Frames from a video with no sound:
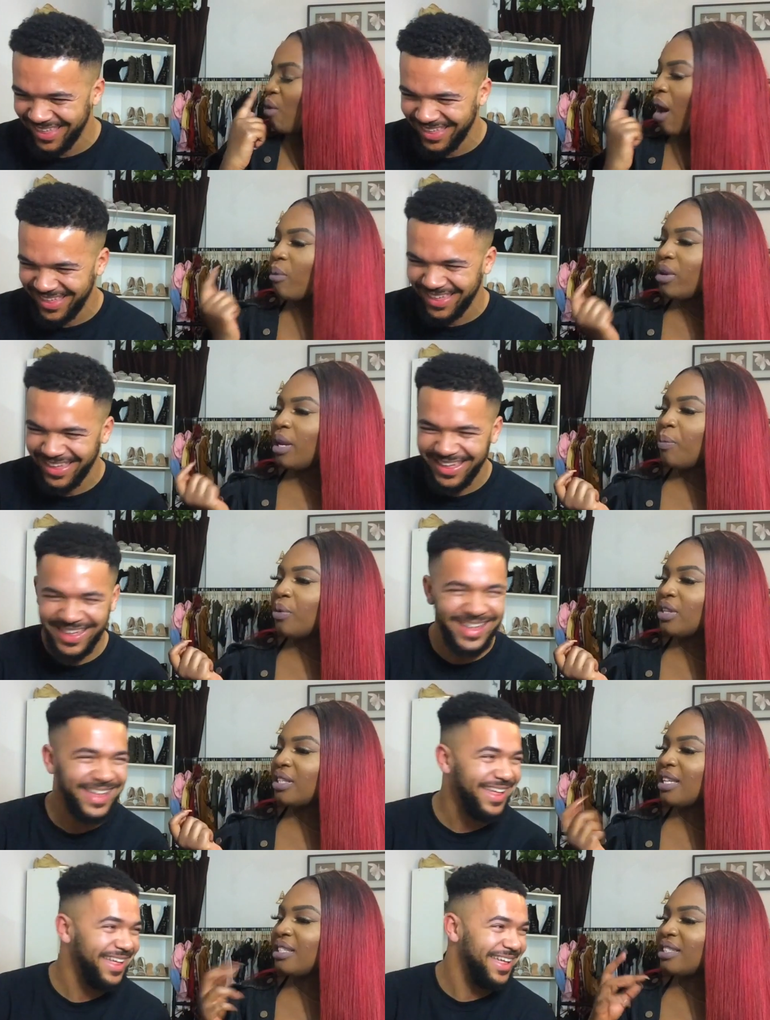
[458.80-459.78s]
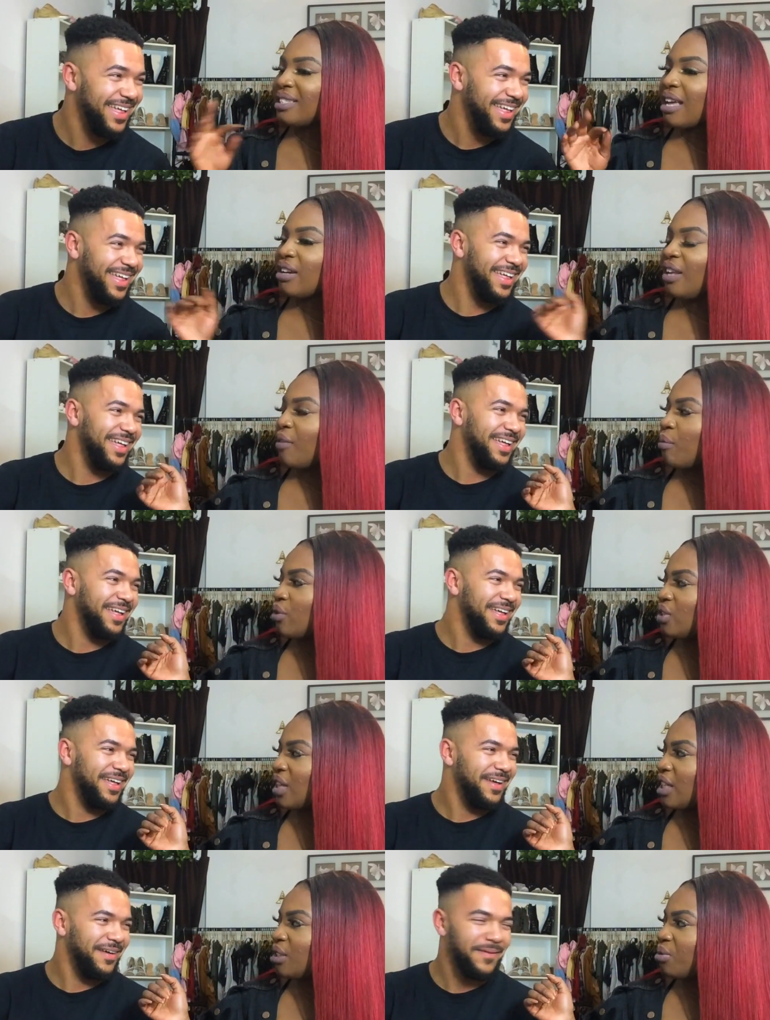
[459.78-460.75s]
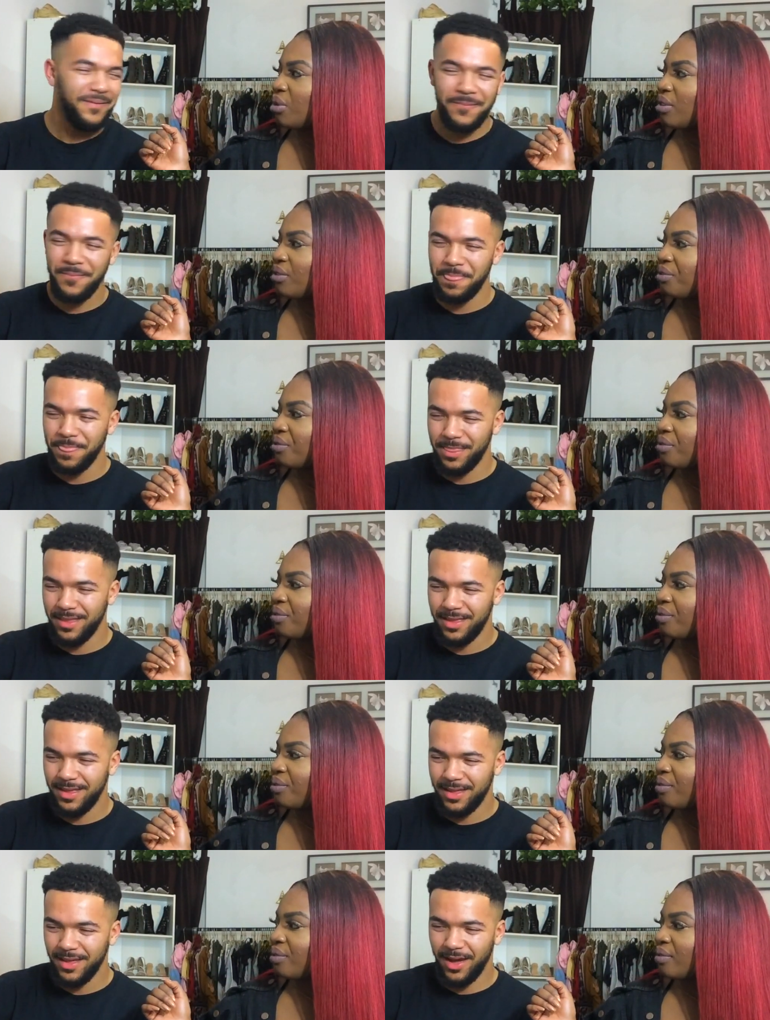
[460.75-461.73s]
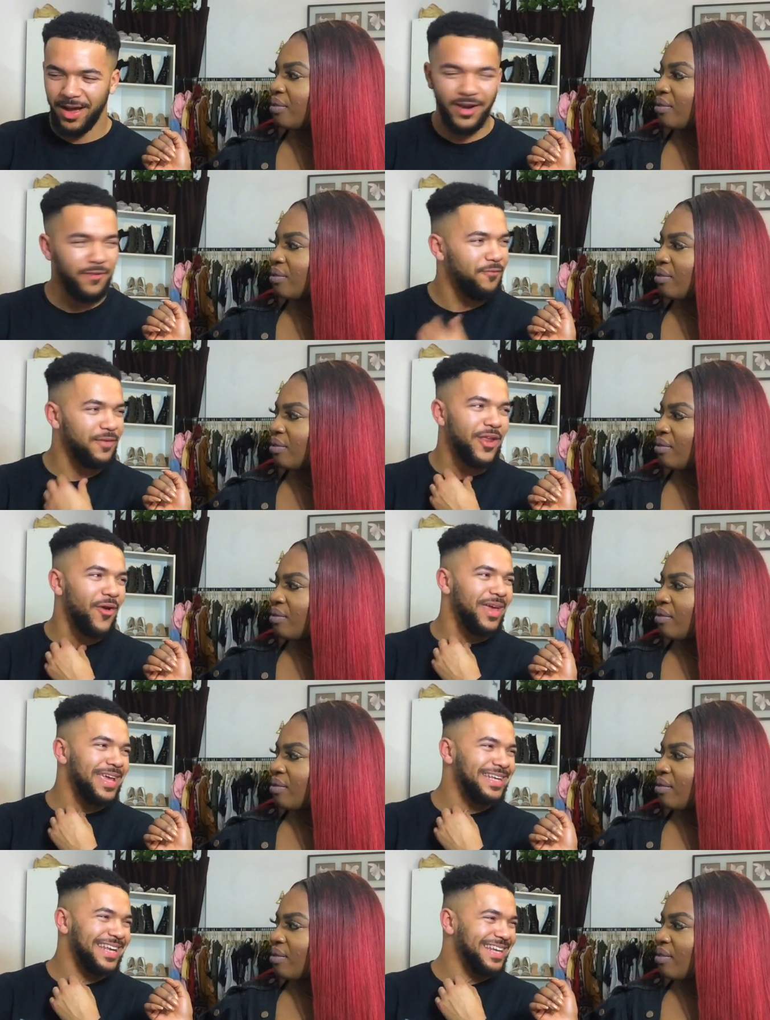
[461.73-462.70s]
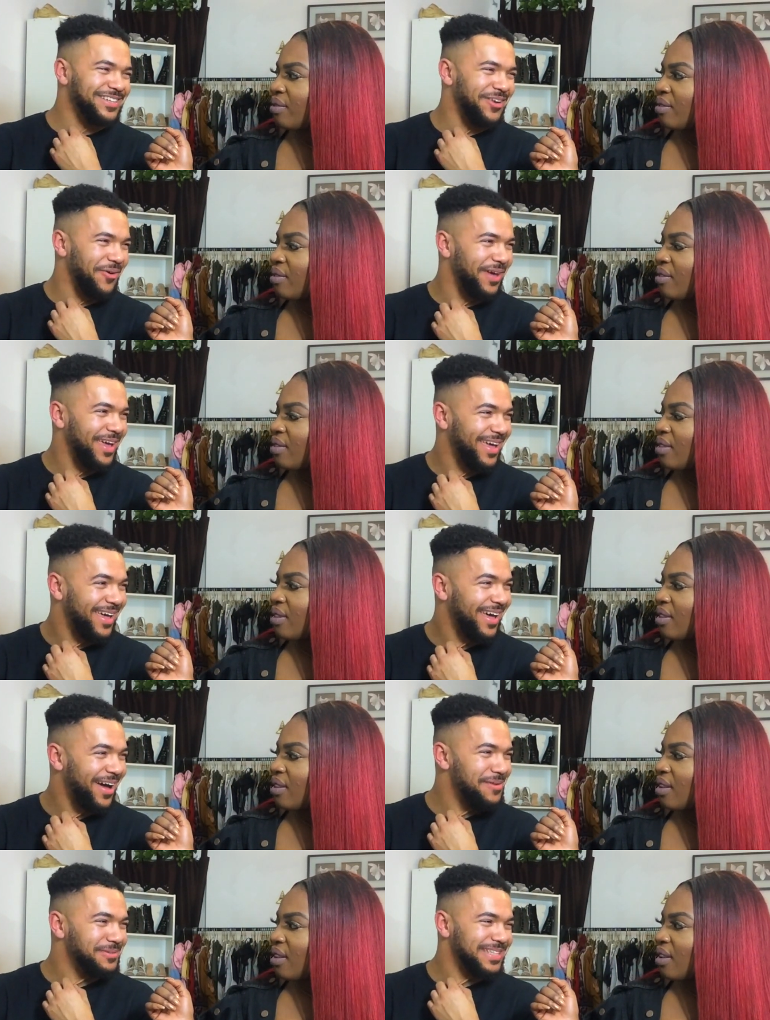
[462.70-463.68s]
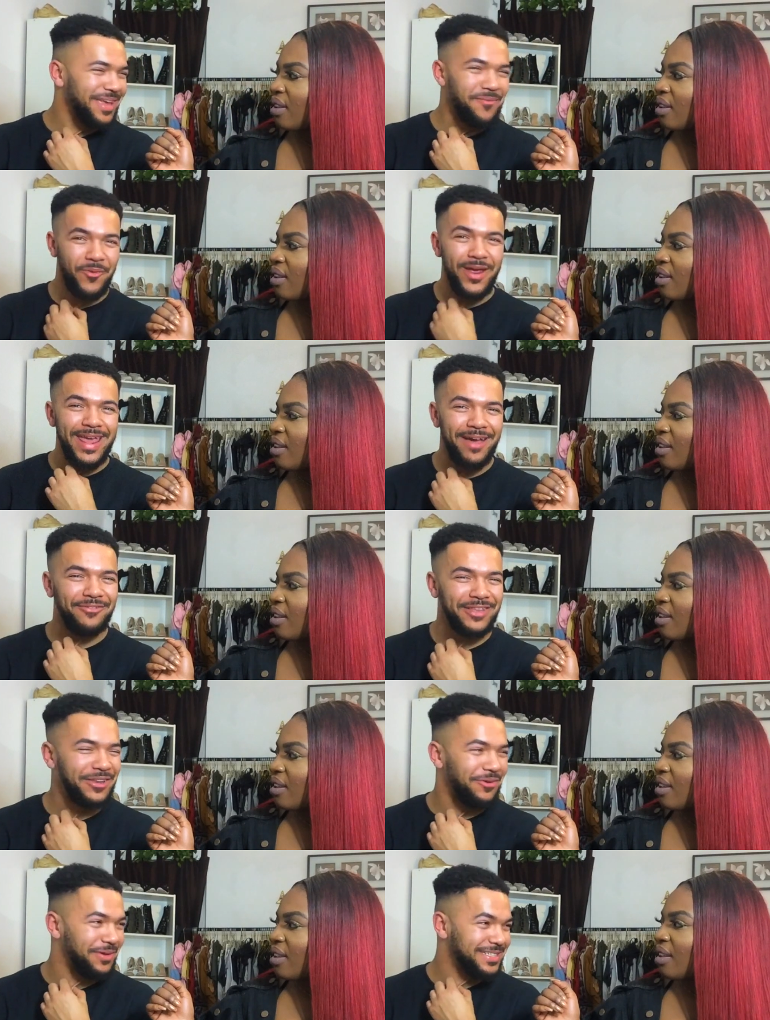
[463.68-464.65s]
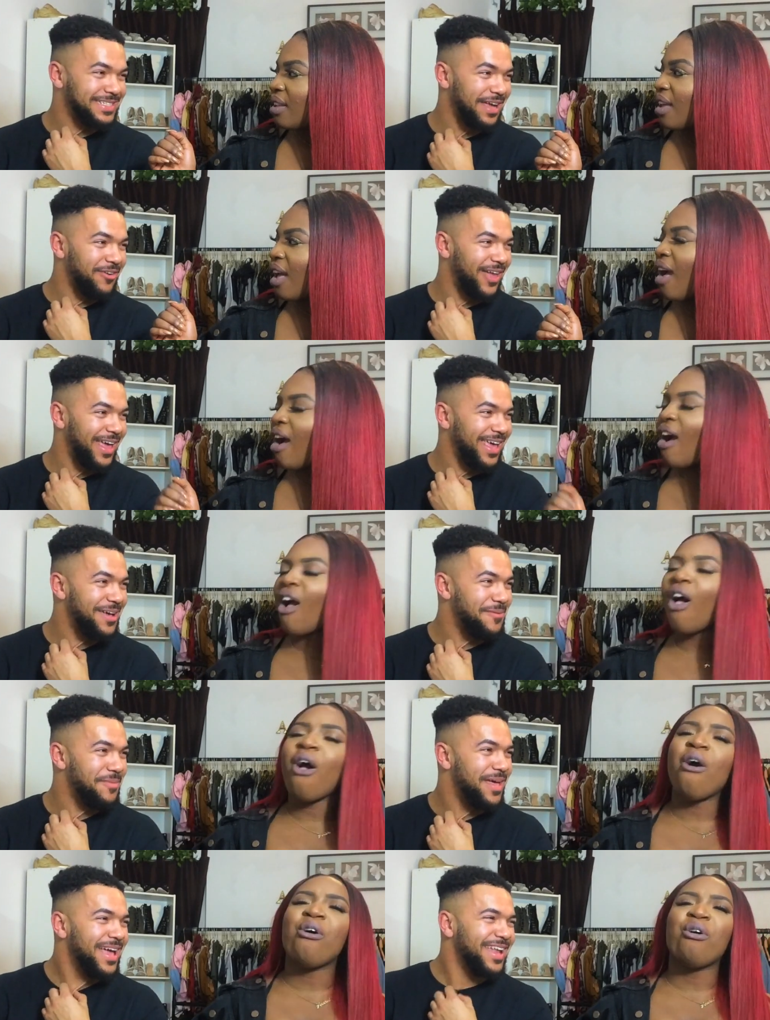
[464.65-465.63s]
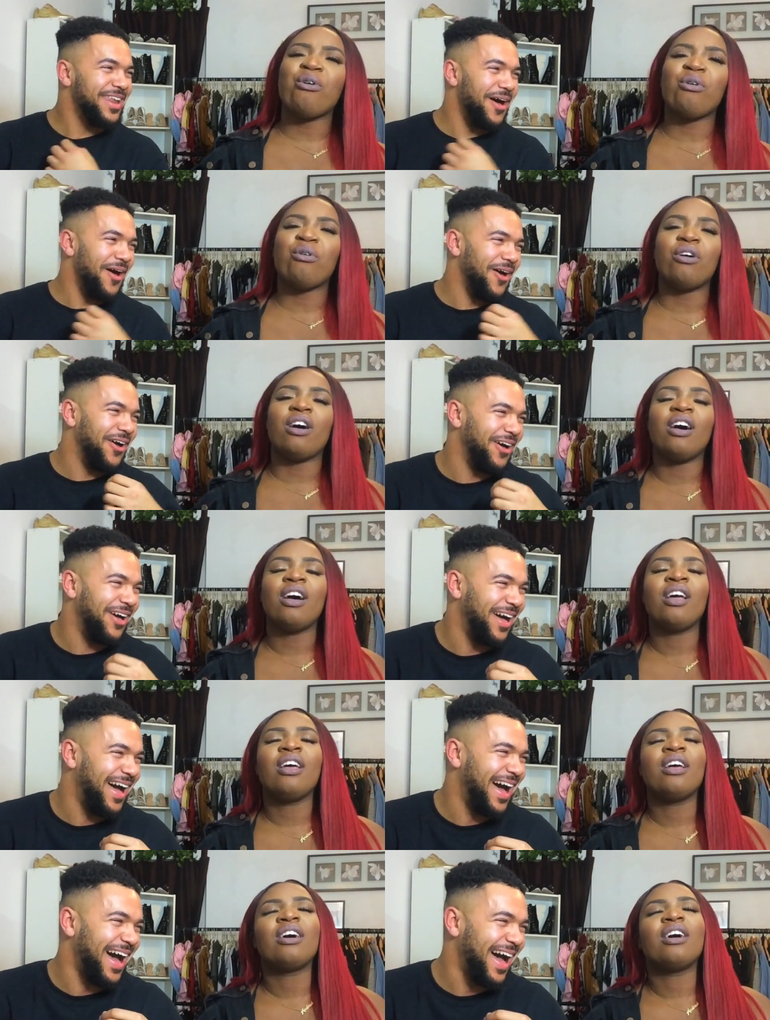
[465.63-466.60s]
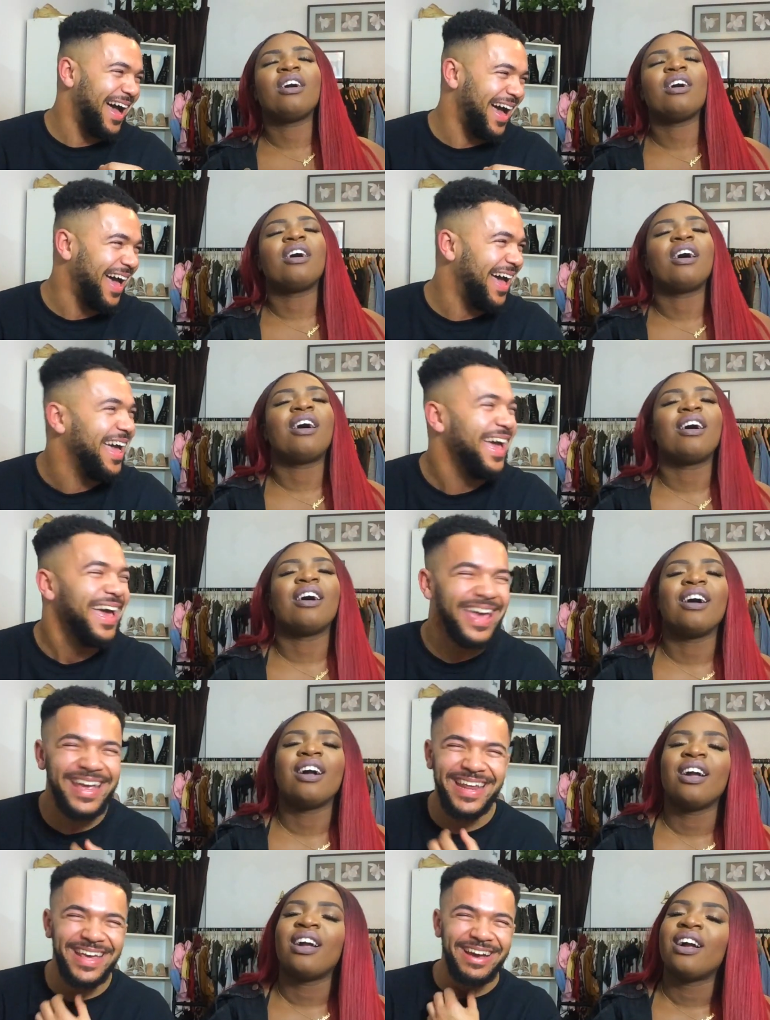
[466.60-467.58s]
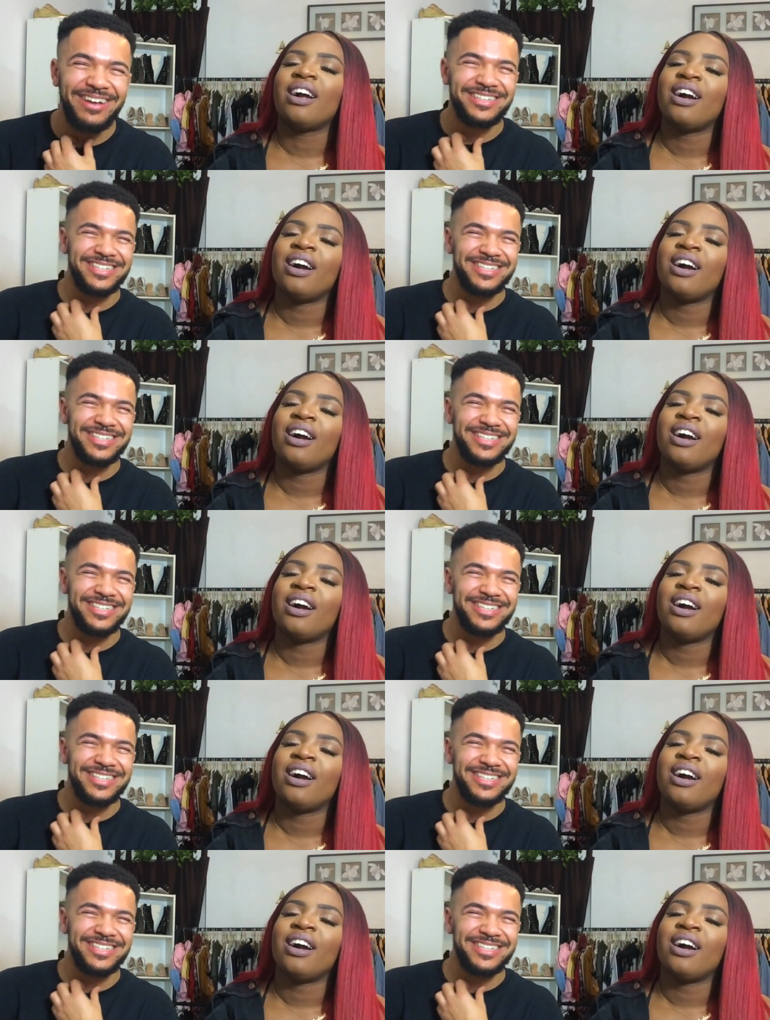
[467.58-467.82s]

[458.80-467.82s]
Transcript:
Speaker 1: Why would he pull this in to sound even more sexual?
Speaker 2: I don't. No, he didn't do it. I was saying we have to do it to sound like oh. him. No he didn't go